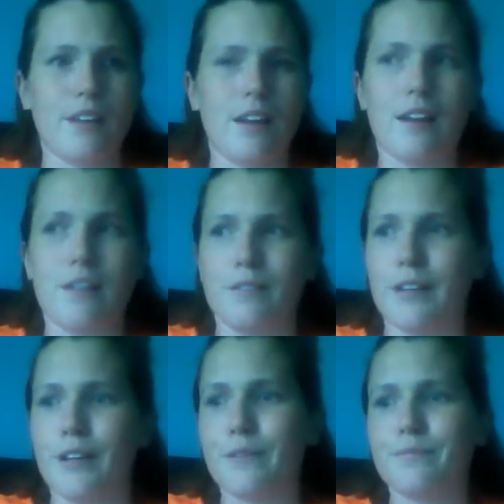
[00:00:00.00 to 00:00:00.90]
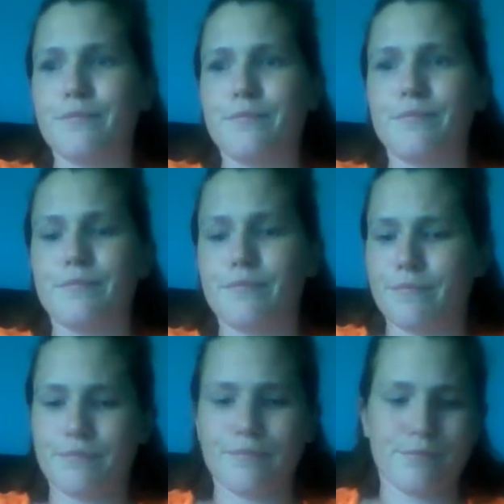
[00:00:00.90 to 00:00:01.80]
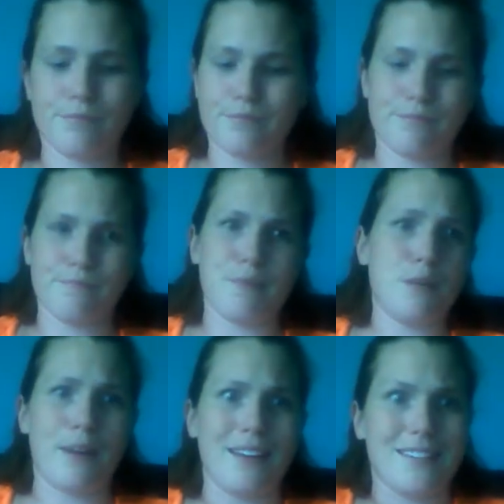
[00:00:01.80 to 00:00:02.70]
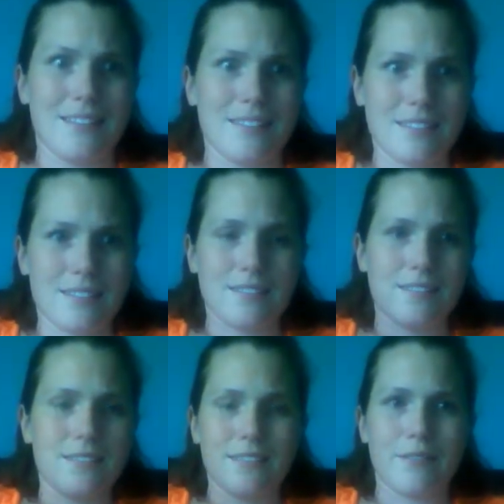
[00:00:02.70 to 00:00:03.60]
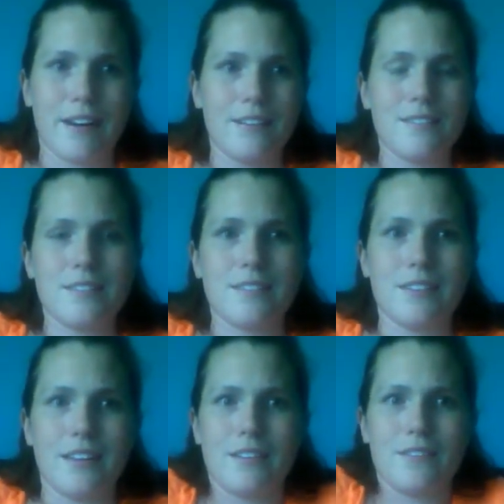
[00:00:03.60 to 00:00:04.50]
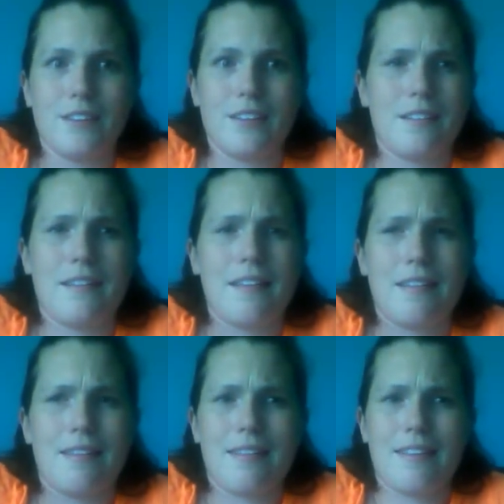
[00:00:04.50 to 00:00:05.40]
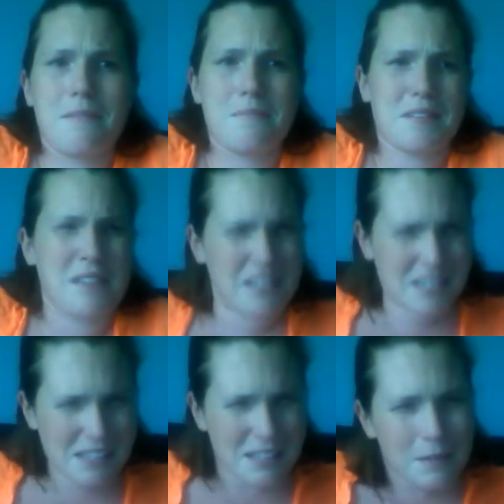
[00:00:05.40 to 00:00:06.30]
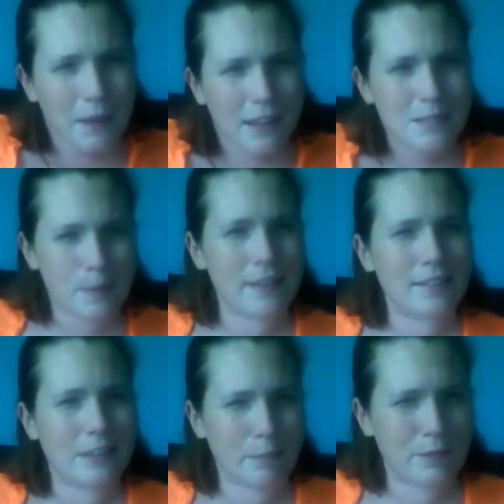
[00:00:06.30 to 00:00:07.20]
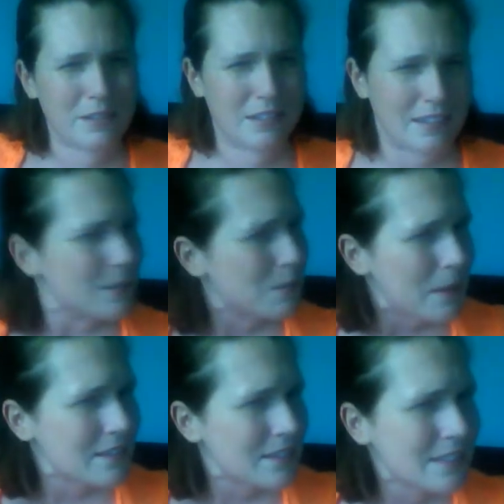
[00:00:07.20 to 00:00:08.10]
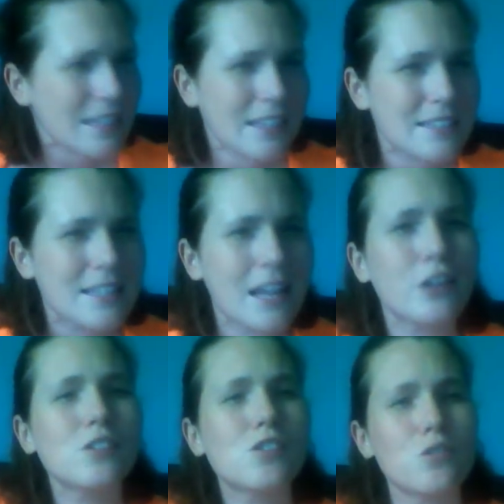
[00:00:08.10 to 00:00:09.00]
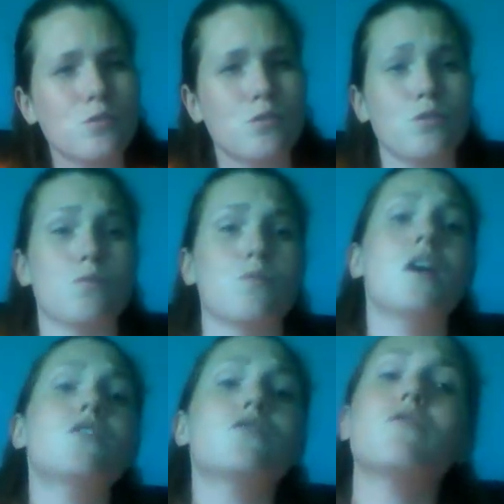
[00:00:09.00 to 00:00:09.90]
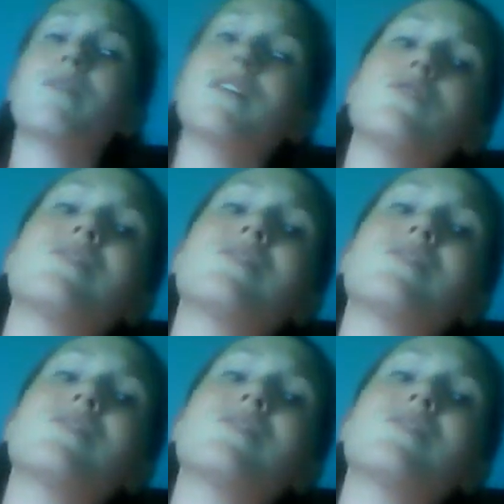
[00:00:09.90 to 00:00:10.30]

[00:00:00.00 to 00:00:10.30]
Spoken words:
don't know, be racist, right? Like insinuates, right, that the person is racist. Like, it's not good to use you. So you want to use